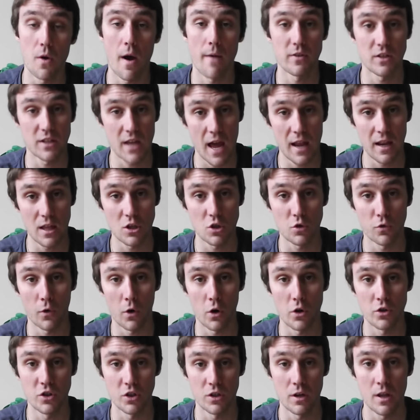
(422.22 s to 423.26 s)
have a 10-inch
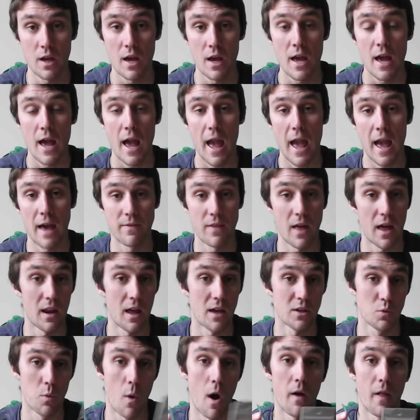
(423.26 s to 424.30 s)
version, and then
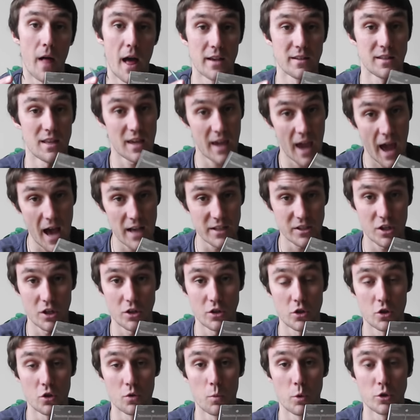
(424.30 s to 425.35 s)
as well as the casting
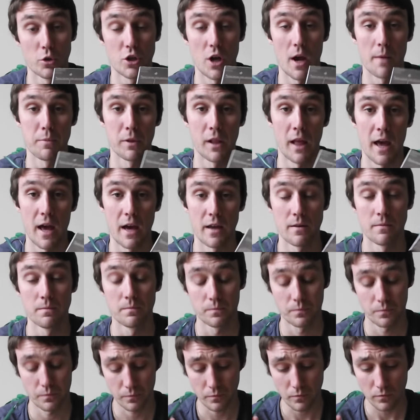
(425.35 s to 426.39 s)
tube, which I plan
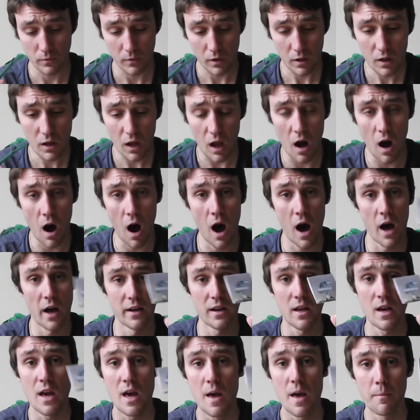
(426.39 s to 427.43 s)

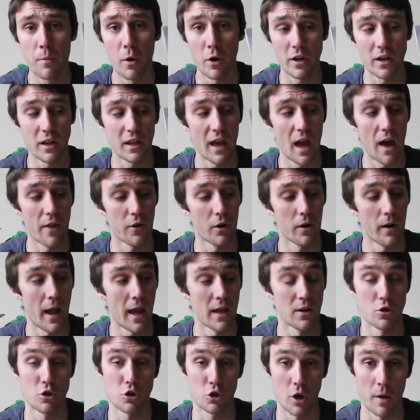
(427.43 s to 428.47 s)
on putting together
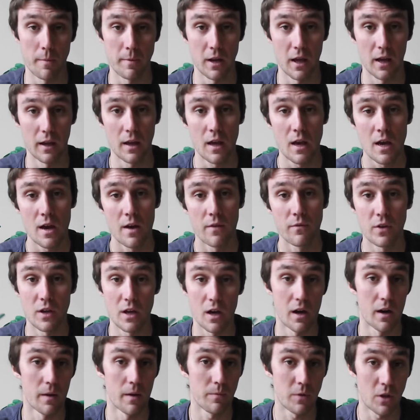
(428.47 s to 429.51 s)
and distributing
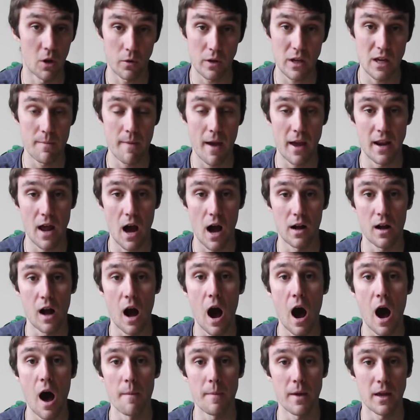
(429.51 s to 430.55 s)
via, you know,
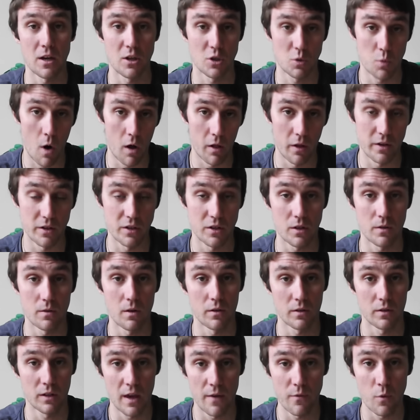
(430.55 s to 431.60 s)
ebay.com, and as well as
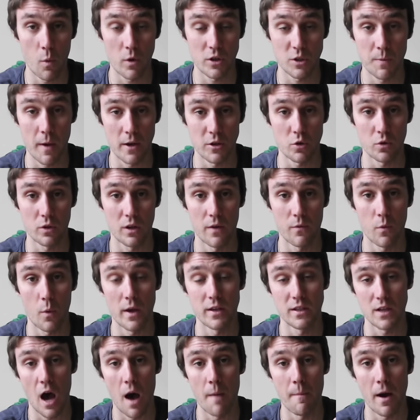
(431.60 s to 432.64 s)
special
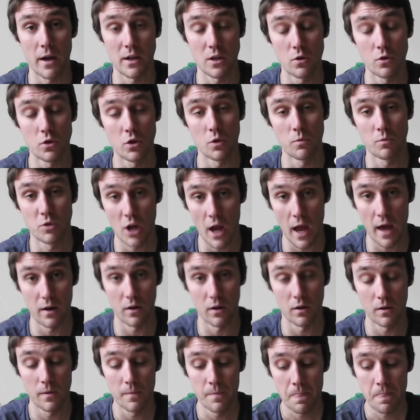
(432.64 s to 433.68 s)
giveaways on my YouTube channel.